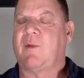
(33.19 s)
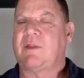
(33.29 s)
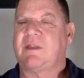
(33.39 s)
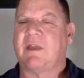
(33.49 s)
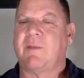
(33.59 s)

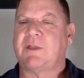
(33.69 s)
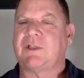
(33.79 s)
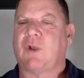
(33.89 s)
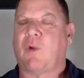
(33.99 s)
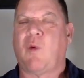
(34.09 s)
when
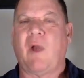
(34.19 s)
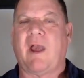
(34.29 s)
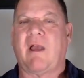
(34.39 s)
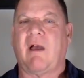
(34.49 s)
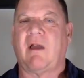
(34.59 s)
someone's
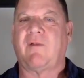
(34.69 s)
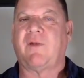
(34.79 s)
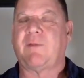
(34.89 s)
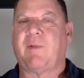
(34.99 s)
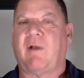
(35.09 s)
quick on a
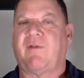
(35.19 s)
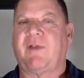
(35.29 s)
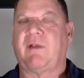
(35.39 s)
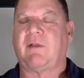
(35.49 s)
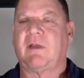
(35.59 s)
football
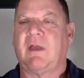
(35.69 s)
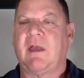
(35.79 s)
field,